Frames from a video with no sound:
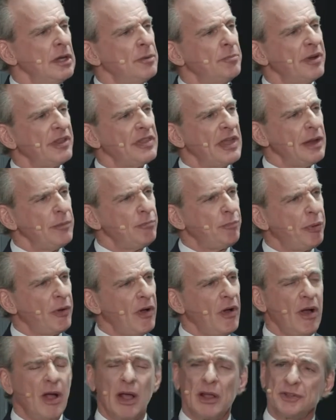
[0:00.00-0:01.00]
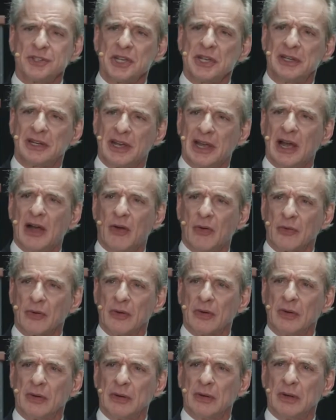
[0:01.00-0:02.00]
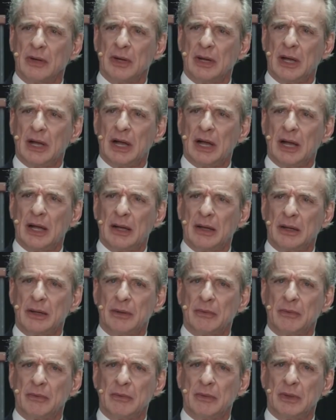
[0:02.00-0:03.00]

But then Paul's encounter uh,